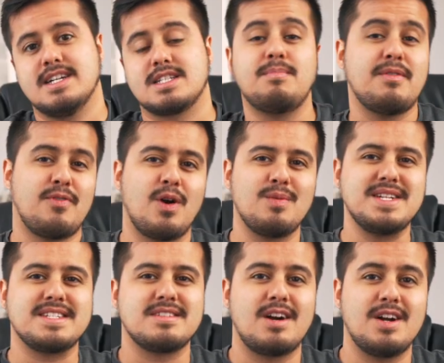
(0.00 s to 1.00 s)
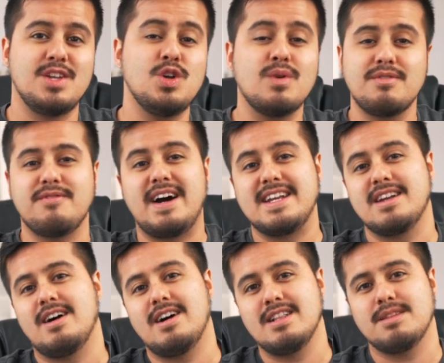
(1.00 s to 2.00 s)
So before we start, you will find
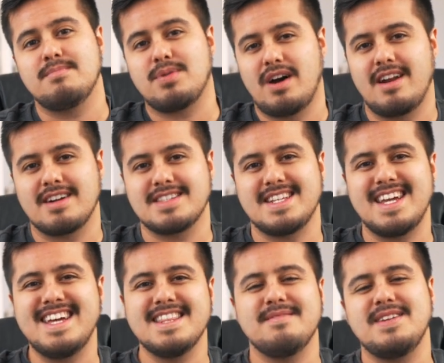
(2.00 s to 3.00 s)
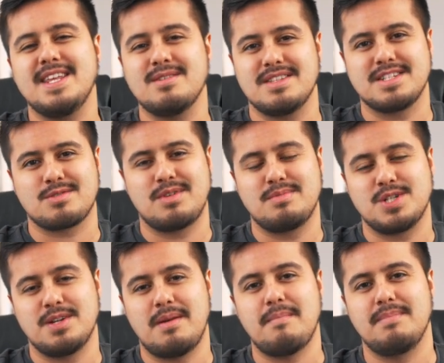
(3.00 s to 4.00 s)
all the products in the video
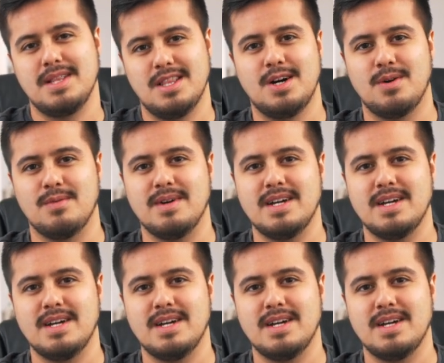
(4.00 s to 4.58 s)
description below.